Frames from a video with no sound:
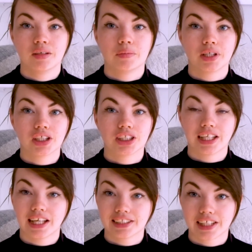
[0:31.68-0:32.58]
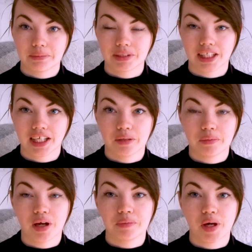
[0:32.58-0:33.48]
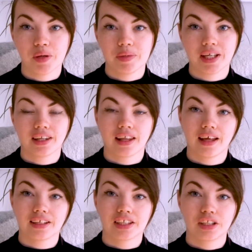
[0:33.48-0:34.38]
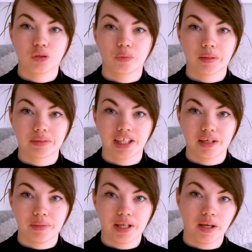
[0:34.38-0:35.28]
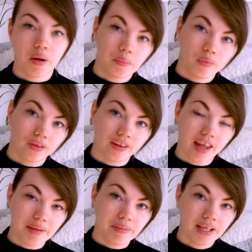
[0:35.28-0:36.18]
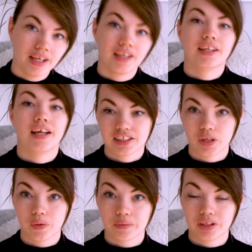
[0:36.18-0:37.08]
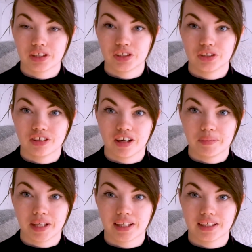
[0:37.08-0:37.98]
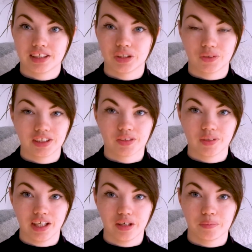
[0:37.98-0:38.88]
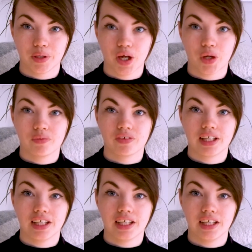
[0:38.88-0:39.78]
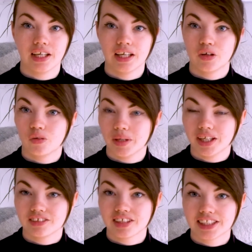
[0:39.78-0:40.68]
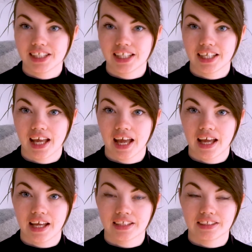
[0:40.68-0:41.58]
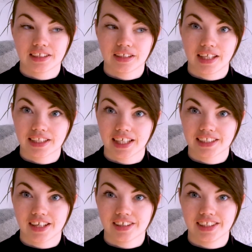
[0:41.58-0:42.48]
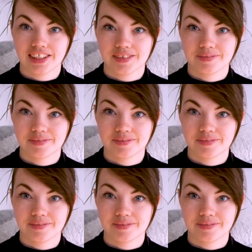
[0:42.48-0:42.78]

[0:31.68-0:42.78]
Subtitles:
because the landscapers are here, but I'm hoping that you'll be able to hear me more than them. So I'm going to try and make this short and sweet, but hopefully it will be interesting, and let's get started.